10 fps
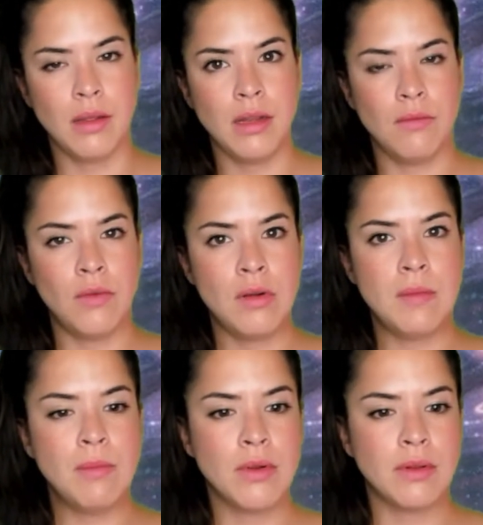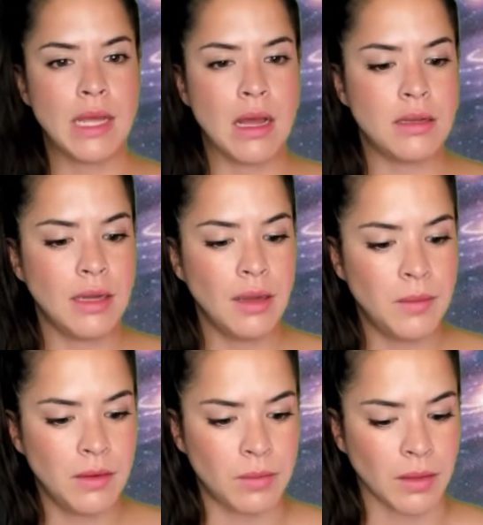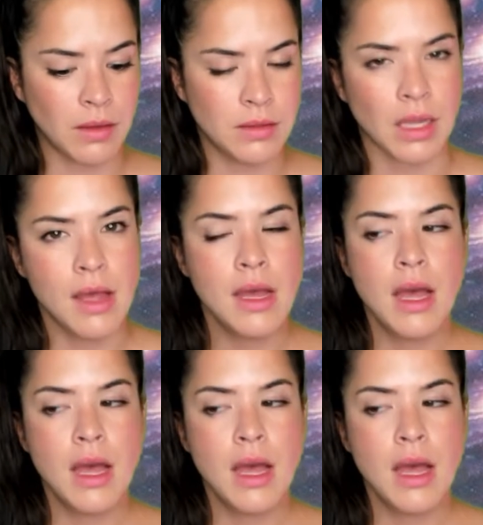It remembered that I typed it because